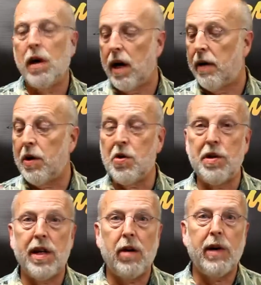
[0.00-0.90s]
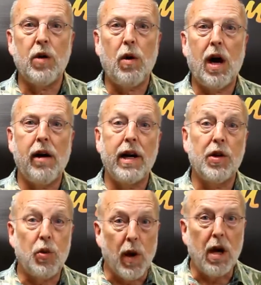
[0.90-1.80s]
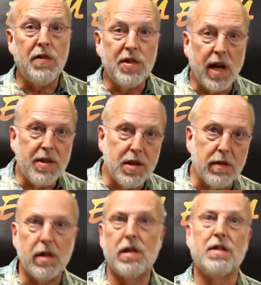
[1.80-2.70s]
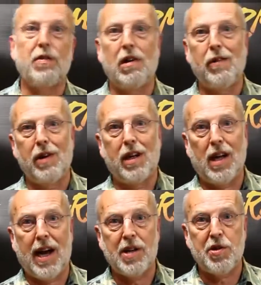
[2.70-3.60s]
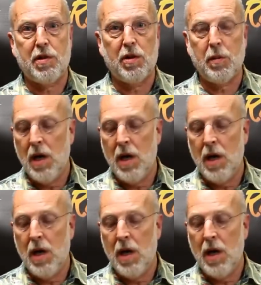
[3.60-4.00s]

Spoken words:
and usually they're requiring 12 sets of these for every classroom.